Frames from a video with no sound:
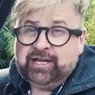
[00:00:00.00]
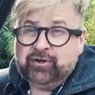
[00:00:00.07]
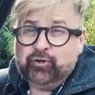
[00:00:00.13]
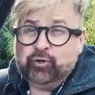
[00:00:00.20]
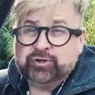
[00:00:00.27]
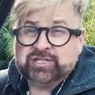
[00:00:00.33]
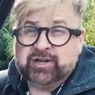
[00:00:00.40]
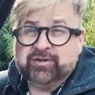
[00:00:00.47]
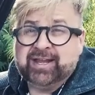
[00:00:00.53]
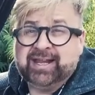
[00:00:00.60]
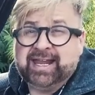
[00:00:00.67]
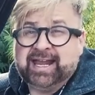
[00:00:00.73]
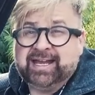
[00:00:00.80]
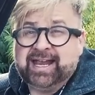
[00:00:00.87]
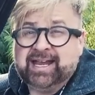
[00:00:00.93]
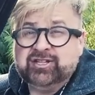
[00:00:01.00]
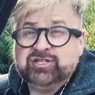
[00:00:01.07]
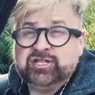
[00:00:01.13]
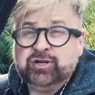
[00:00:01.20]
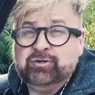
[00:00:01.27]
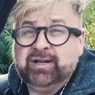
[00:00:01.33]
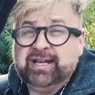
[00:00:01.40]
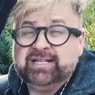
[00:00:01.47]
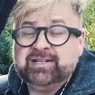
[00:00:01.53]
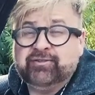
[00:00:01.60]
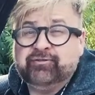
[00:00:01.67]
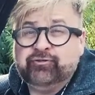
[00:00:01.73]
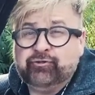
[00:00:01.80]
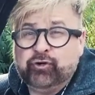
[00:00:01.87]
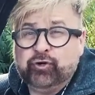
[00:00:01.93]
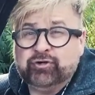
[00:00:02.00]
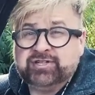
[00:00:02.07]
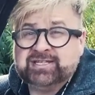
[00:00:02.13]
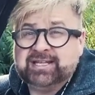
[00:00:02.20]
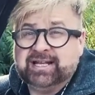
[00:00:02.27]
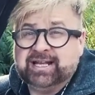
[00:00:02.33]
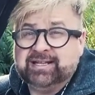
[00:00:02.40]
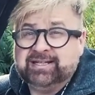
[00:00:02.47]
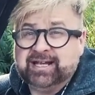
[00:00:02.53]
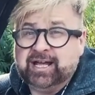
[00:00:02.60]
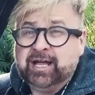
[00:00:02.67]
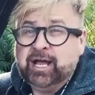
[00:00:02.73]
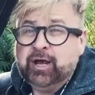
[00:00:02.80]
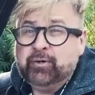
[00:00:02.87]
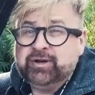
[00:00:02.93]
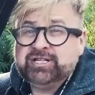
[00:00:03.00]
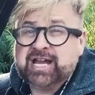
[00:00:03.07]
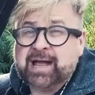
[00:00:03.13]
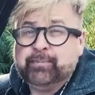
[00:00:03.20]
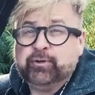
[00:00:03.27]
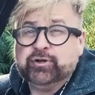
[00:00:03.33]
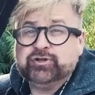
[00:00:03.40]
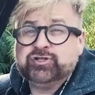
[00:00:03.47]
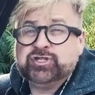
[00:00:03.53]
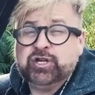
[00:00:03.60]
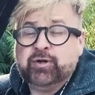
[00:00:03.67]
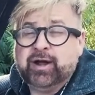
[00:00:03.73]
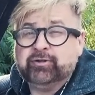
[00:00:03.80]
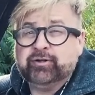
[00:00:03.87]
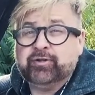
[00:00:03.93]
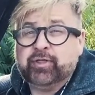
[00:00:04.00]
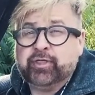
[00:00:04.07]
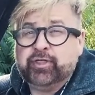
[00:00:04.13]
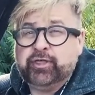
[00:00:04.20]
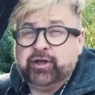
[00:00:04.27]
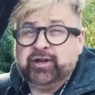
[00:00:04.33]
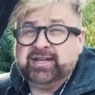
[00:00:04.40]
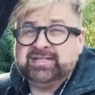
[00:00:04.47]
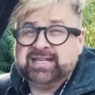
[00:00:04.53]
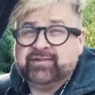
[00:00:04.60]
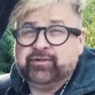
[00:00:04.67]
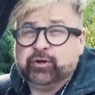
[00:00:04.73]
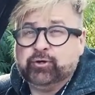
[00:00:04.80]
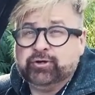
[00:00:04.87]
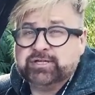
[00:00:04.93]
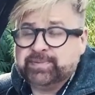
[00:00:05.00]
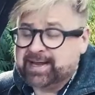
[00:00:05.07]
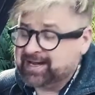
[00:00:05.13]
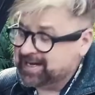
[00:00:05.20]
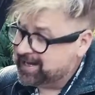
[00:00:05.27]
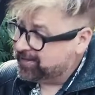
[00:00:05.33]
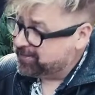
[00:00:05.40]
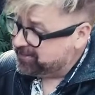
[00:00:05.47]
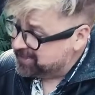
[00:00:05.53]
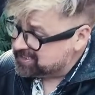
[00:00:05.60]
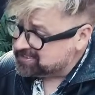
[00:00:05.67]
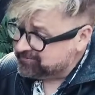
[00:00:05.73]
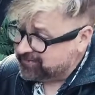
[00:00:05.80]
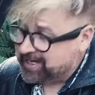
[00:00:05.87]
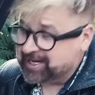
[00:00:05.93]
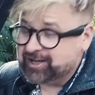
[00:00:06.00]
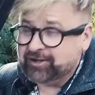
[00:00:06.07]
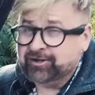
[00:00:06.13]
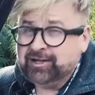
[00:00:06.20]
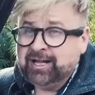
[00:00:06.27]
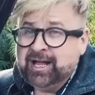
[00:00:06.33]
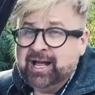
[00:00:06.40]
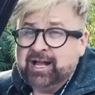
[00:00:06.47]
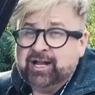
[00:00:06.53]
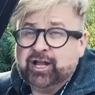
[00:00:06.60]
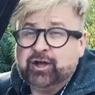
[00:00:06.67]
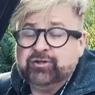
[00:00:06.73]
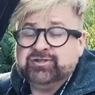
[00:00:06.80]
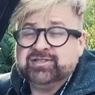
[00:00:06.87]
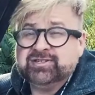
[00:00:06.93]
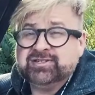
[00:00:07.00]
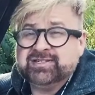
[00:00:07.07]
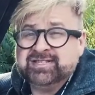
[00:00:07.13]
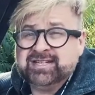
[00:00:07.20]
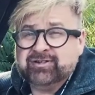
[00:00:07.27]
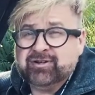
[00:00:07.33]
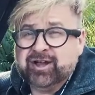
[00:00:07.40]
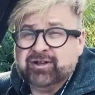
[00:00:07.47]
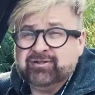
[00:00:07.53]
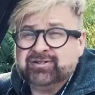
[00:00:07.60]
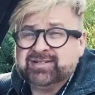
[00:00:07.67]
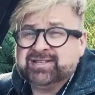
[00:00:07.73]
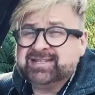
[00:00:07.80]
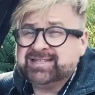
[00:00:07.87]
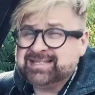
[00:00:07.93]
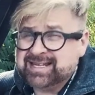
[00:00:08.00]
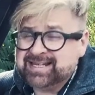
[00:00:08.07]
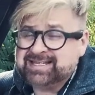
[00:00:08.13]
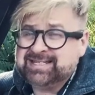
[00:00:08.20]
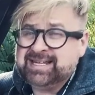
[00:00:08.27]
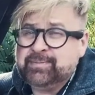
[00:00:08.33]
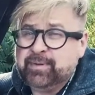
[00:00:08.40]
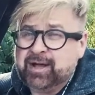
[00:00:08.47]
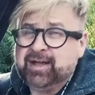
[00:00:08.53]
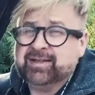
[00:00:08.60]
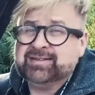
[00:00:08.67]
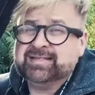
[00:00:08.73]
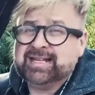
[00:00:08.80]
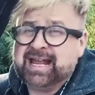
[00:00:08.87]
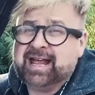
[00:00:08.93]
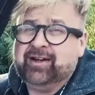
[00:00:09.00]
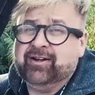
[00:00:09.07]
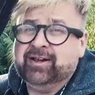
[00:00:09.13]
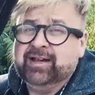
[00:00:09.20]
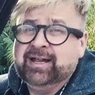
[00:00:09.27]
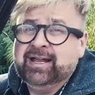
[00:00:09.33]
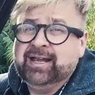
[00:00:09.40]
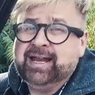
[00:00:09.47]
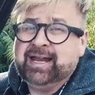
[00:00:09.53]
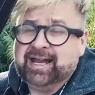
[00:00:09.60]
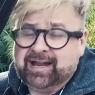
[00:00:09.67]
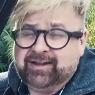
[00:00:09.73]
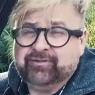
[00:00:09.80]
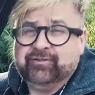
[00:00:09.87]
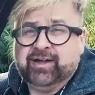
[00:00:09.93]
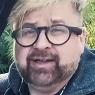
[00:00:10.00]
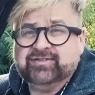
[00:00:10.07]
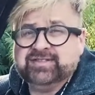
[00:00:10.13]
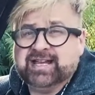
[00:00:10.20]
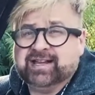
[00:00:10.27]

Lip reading: You also can get a 2-litre 4-cylinder which outputs 237 horsepower. Now, this vehicle goes 0 to 60 miles an hour in under 5